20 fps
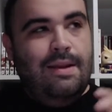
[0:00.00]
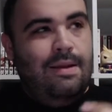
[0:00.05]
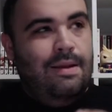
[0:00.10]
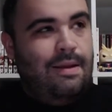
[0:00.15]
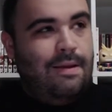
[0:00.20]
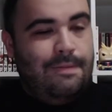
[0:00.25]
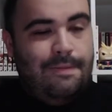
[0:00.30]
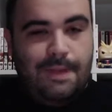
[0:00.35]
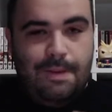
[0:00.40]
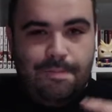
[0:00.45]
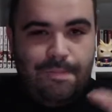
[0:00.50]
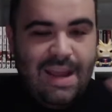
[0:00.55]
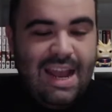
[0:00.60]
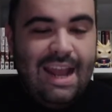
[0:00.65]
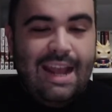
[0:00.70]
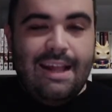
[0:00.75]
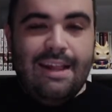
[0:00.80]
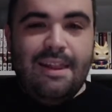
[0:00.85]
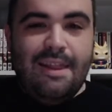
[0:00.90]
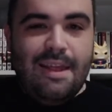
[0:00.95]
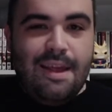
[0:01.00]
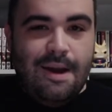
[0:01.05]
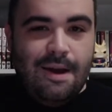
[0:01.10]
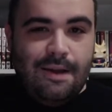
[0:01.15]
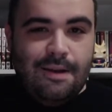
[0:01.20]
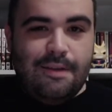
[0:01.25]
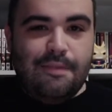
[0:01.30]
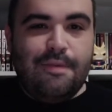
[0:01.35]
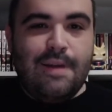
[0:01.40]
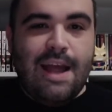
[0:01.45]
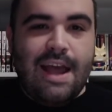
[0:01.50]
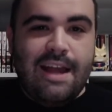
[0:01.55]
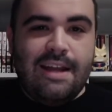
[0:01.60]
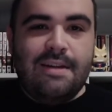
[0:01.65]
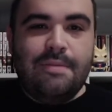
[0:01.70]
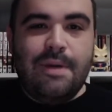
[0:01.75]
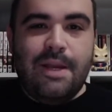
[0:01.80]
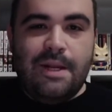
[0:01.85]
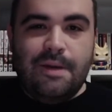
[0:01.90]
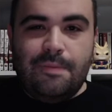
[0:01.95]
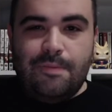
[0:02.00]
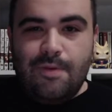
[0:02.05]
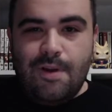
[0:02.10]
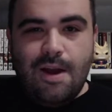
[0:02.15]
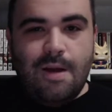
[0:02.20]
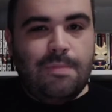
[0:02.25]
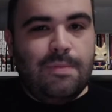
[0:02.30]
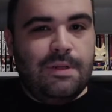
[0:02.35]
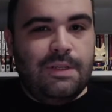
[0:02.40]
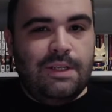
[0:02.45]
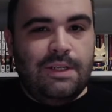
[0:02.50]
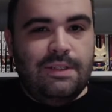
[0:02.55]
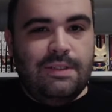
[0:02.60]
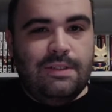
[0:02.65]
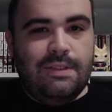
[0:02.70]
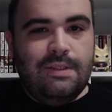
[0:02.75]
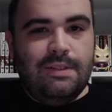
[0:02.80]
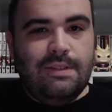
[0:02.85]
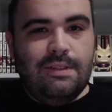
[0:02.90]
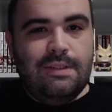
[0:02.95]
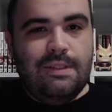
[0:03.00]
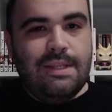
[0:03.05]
of the pantheon of animator properties.